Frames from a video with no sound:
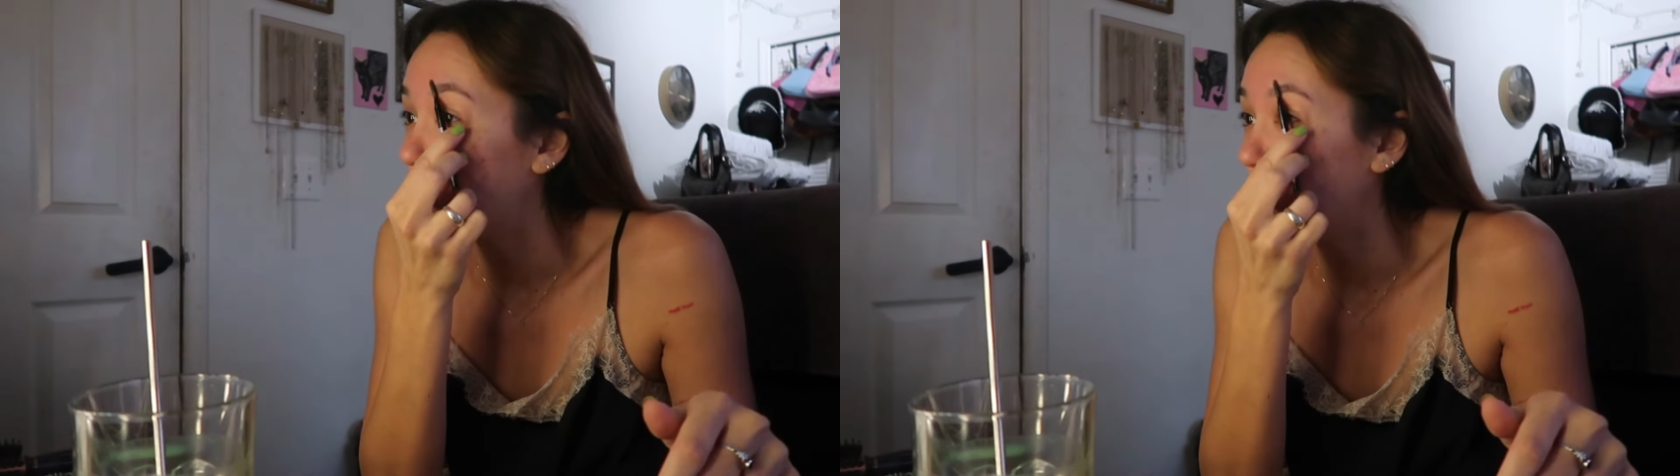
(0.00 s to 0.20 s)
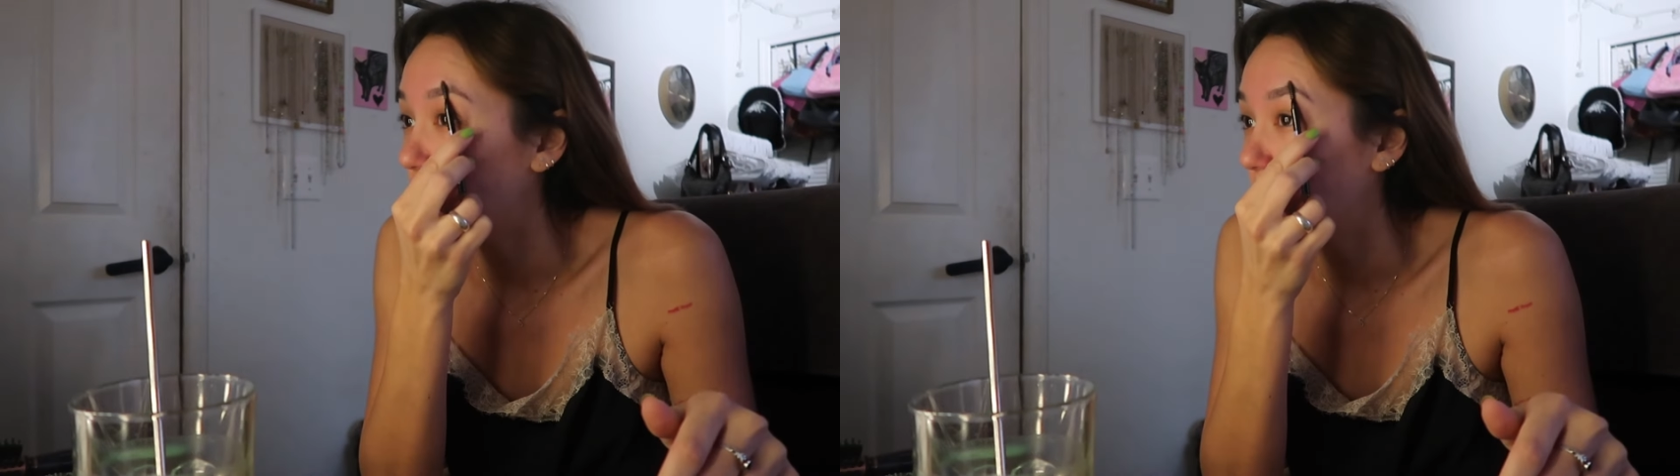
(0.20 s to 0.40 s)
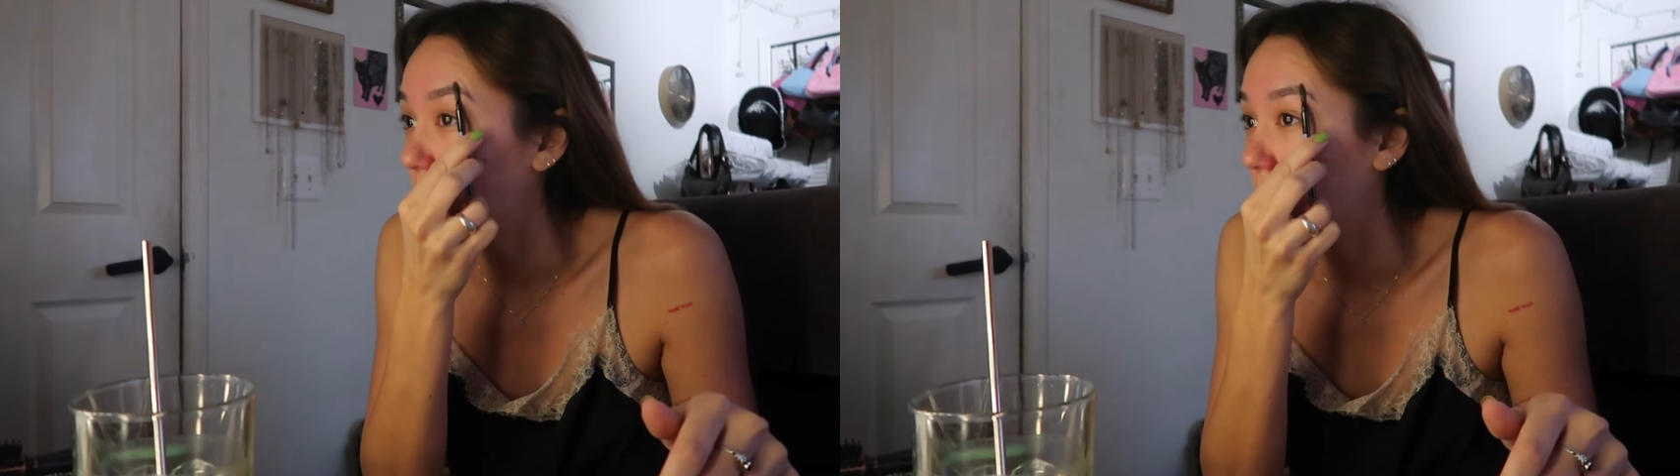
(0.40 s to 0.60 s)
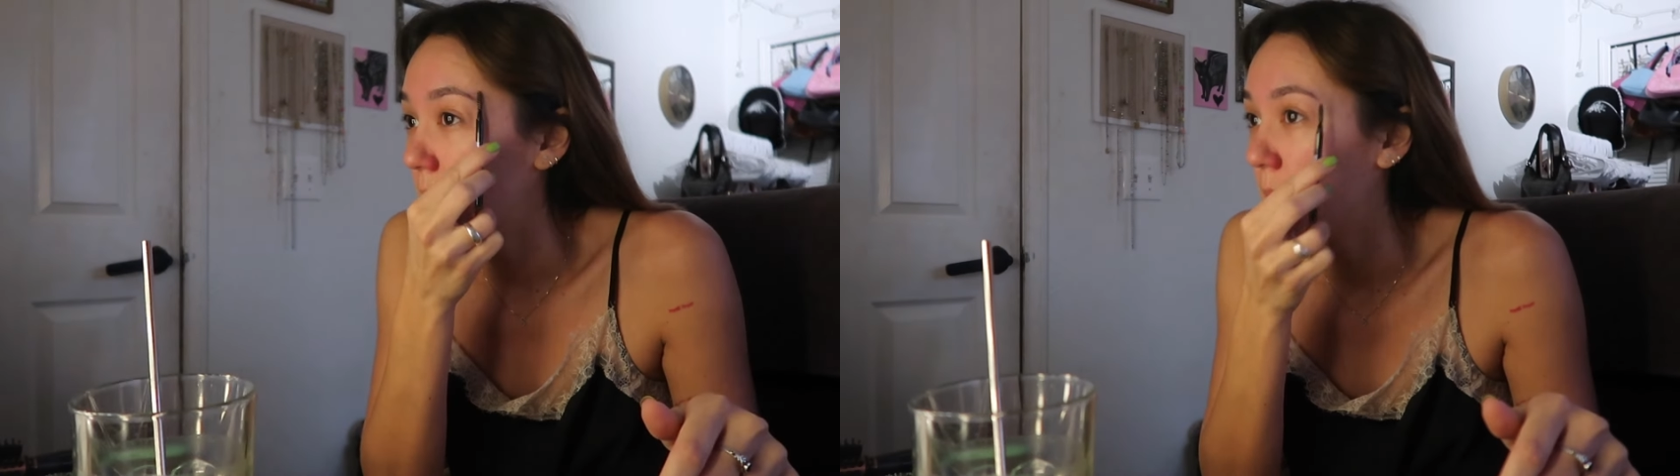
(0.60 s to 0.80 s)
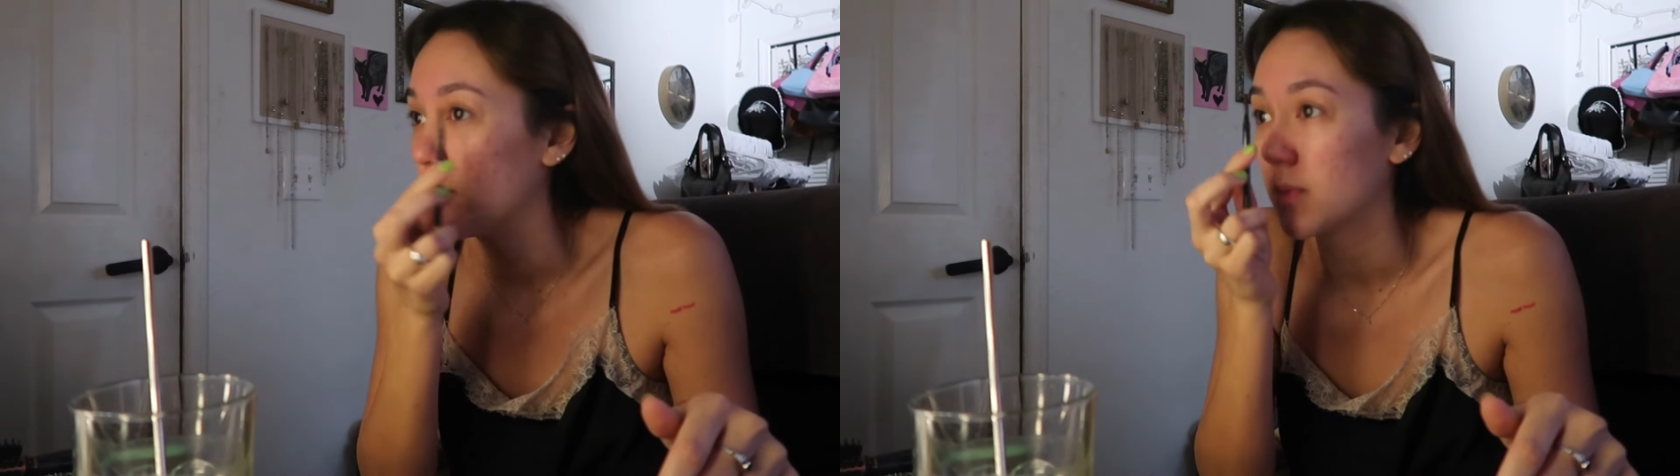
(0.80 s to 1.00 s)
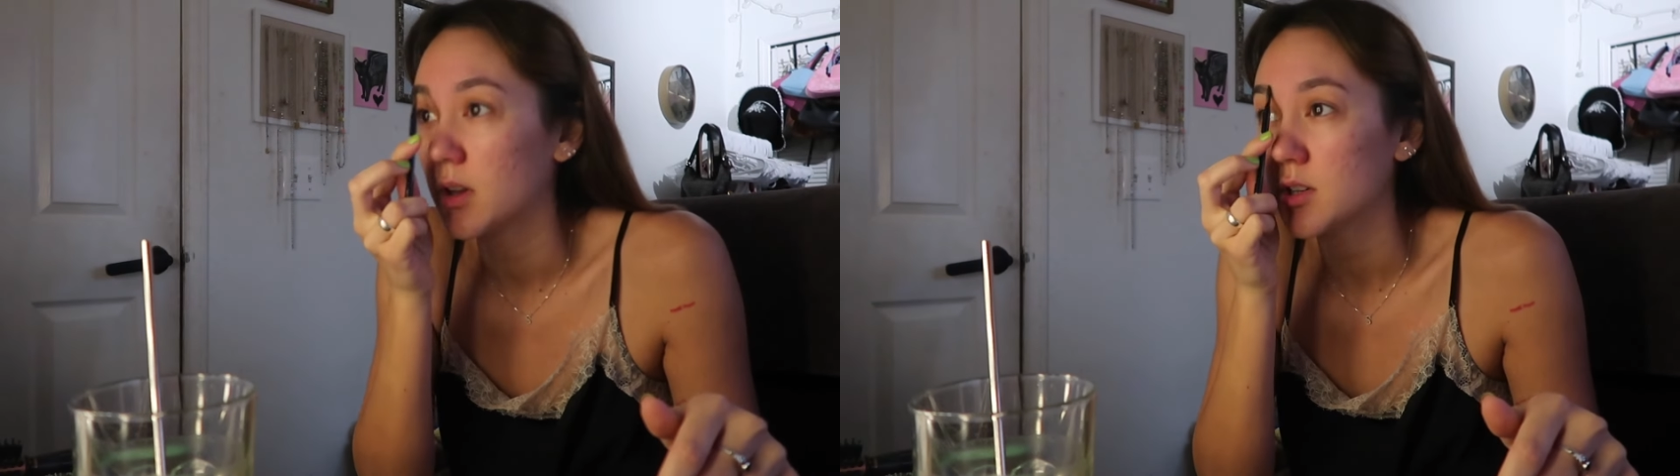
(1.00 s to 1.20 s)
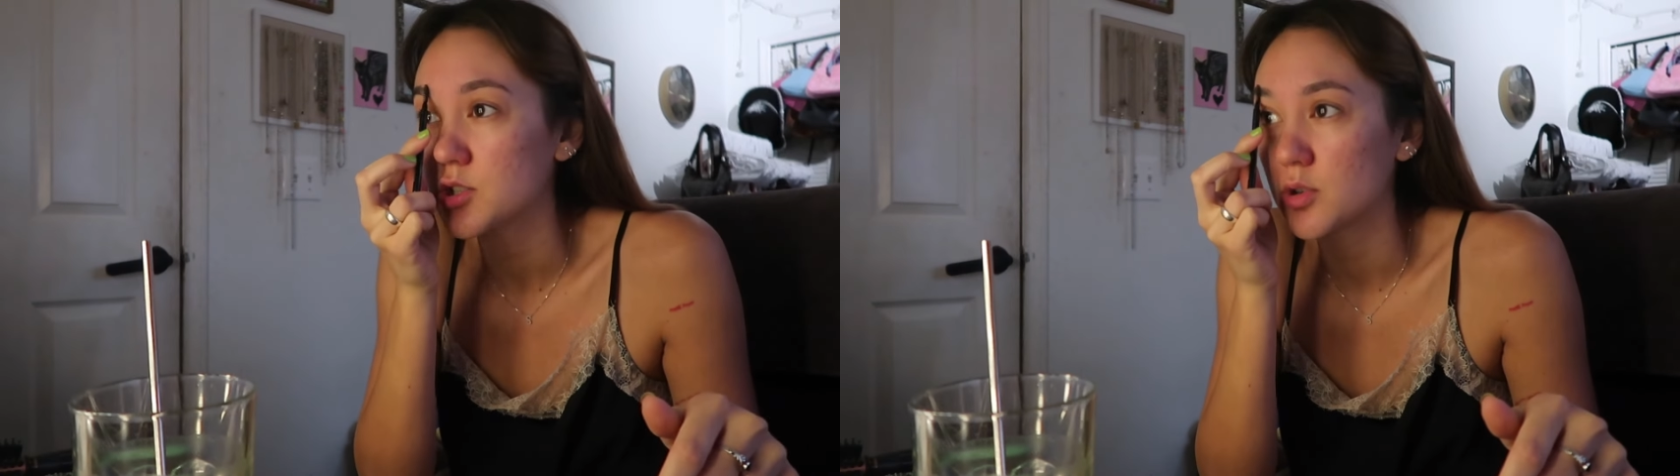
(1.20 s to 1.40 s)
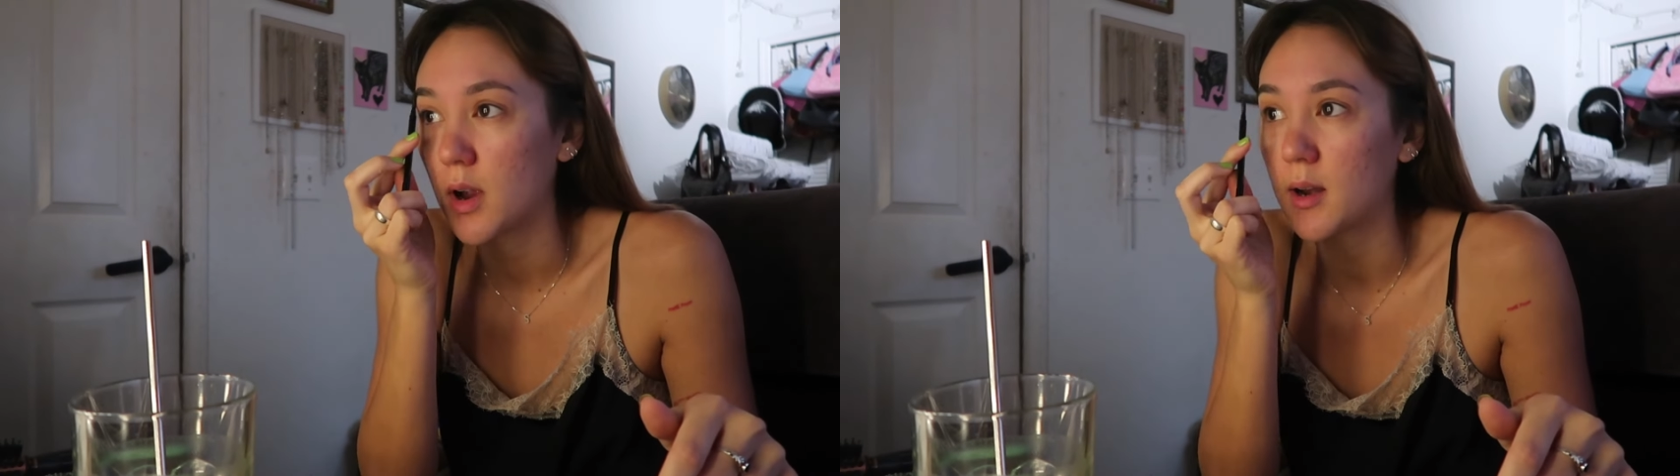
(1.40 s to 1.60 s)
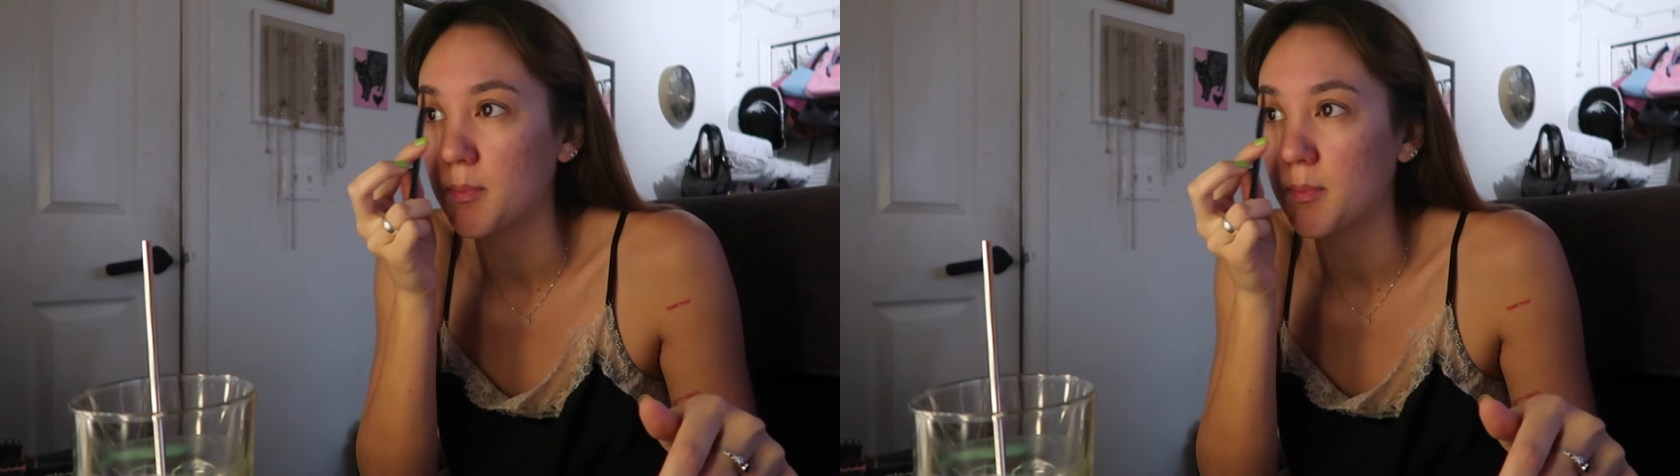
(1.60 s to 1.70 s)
I'm gonna try to